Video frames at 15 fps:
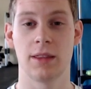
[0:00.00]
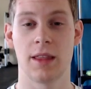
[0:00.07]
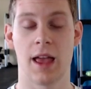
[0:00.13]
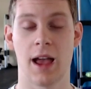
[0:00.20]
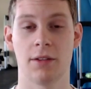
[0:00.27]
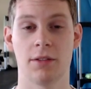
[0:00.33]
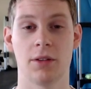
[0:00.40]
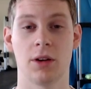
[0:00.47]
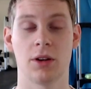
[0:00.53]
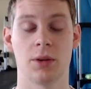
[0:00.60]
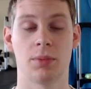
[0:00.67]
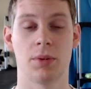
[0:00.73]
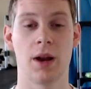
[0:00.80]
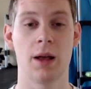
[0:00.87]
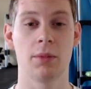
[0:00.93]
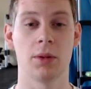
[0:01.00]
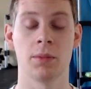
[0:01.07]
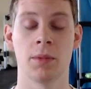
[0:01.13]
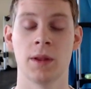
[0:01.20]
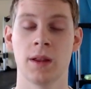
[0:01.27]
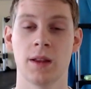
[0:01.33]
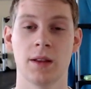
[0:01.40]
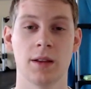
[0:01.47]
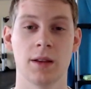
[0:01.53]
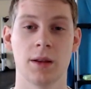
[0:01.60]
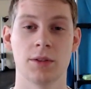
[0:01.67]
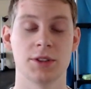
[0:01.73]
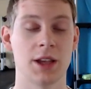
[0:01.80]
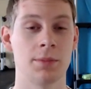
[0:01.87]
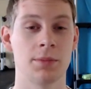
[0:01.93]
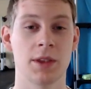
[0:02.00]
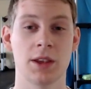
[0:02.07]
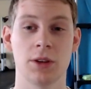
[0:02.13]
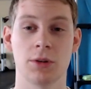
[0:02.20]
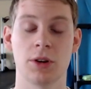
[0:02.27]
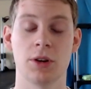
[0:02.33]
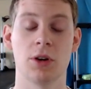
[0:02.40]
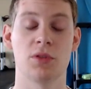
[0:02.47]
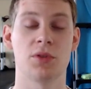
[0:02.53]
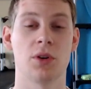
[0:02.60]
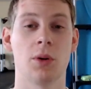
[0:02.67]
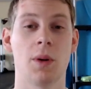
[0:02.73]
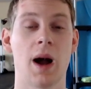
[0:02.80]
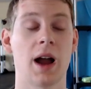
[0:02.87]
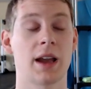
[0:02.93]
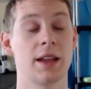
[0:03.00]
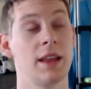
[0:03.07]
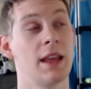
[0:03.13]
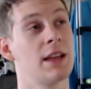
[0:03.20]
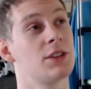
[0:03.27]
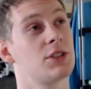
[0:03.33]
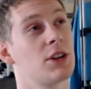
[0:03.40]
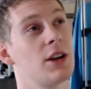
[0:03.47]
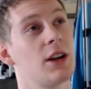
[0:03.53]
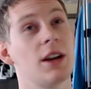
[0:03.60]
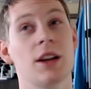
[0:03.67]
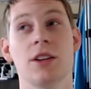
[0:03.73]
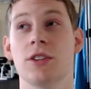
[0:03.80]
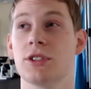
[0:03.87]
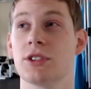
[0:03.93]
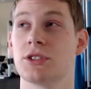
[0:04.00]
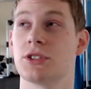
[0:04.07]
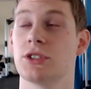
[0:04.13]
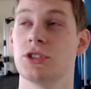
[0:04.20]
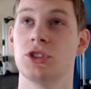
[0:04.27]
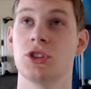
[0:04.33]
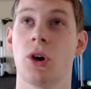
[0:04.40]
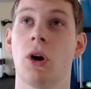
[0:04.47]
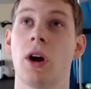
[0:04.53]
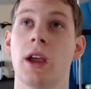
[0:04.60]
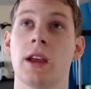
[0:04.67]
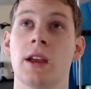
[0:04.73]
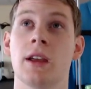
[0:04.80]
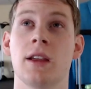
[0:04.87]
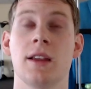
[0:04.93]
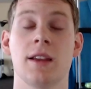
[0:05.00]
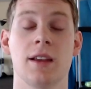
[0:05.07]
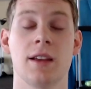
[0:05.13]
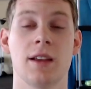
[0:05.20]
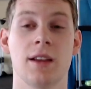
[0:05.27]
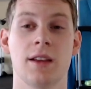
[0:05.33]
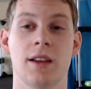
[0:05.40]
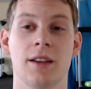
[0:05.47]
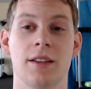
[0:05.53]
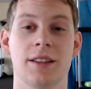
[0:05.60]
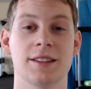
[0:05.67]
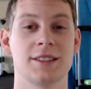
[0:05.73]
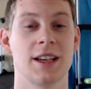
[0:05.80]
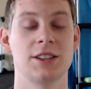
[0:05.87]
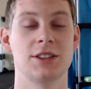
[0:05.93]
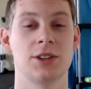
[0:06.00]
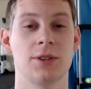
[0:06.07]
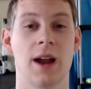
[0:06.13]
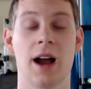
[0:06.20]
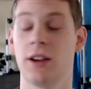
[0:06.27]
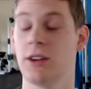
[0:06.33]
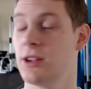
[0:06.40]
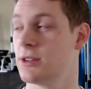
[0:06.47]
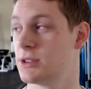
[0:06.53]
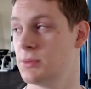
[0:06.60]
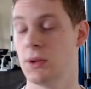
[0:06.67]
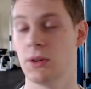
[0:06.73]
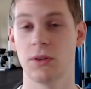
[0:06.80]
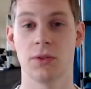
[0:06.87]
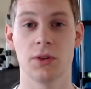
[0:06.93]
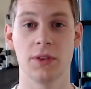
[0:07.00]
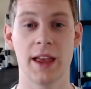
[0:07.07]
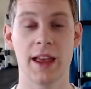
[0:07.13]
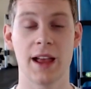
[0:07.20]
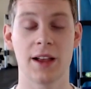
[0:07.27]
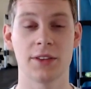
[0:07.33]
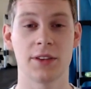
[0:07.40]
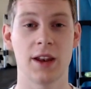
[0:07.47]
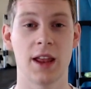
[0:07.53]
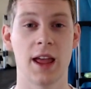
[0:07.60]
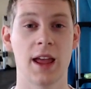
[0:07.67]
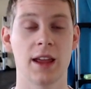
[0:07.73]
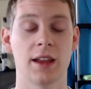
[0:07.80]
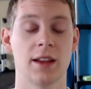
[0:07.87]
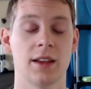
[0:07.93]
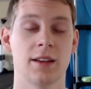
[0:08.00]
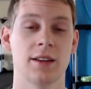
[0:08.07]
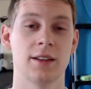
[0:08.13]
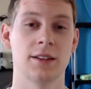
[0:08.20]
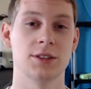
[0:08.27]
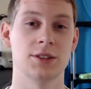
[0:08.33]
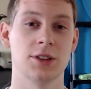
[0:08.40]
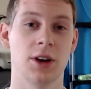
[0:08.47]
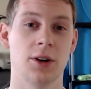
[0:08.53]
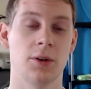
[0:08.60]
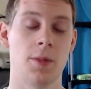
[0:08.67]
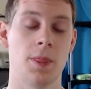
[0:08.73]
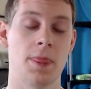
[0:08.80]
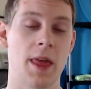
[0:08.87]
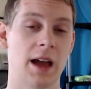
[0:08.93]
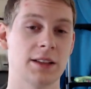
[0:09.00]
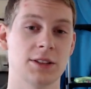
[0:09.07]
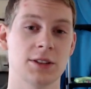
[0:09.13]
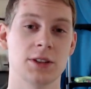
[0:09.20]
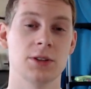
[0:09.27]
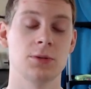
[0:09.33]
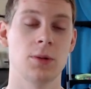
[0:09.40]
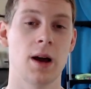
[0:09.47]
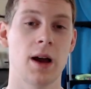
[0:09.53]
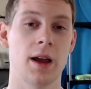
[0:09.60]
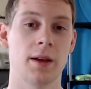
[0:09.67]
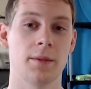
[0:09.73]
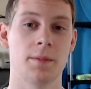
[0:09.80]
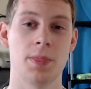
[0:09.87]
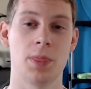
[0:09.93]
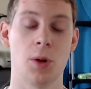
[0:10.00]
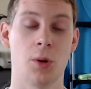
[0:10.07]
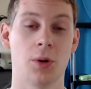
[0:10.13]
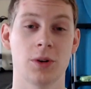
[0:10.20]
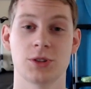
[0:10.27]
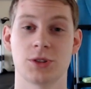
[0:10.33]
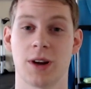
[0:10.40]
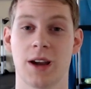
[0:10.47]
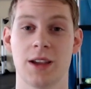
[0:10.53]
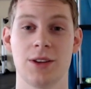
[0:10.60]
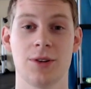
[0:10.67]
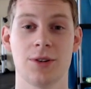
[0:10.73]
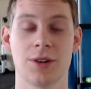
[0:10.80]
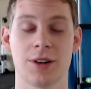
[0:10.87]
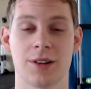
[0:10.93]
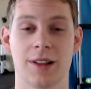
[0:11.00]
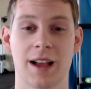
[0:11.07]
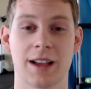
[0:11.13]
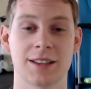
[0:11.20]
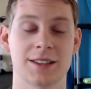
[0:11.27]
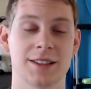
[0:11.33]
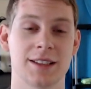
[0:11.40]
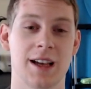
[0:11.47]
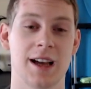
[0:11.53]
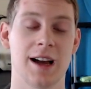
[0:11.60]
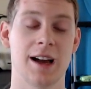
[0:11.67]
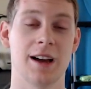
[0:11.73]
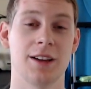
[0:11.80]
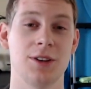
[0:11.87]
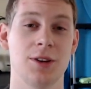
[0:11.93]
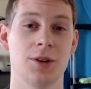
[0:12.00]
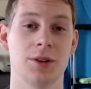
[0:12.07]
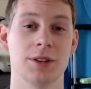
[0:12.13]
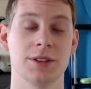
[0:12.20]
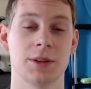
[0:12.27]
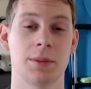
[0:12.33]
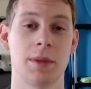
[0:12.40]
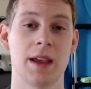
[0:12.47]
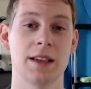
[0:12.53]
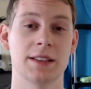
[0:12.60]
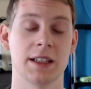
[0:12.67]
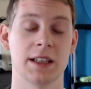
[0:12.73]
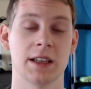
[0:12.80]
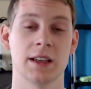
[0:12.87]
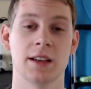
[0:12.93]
have a problem same thing you could go for a walk in nature and you're just enjoying the sights around you it's a beautiful day out today so that's a good way or try a yoga class uh, yoga is amazing